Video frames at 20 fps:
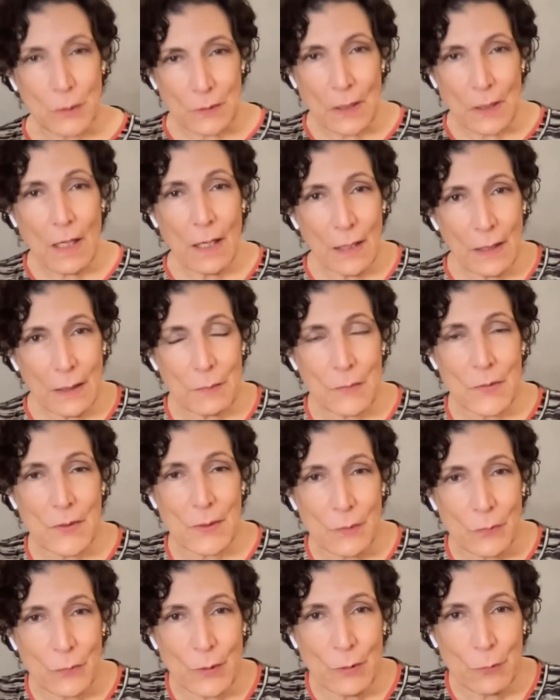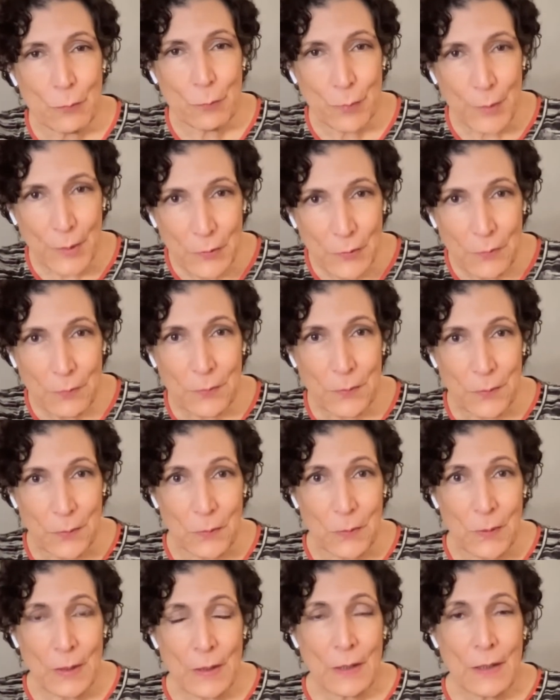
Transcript: times that we've been through,